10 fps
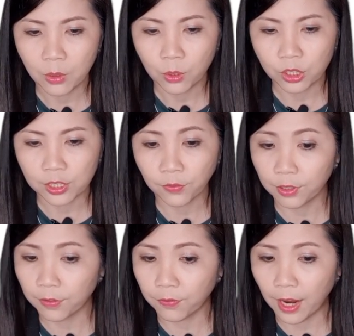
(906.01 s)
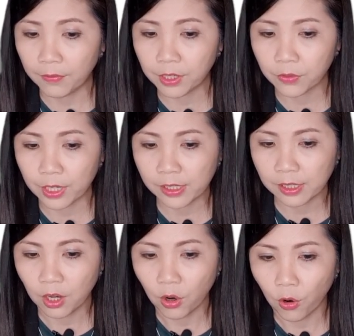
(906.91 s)
which is 45
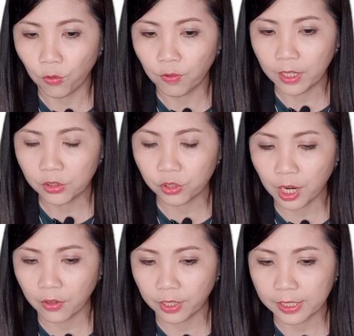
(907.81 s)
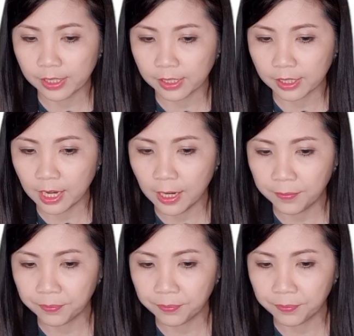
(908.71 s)
degrees over 360,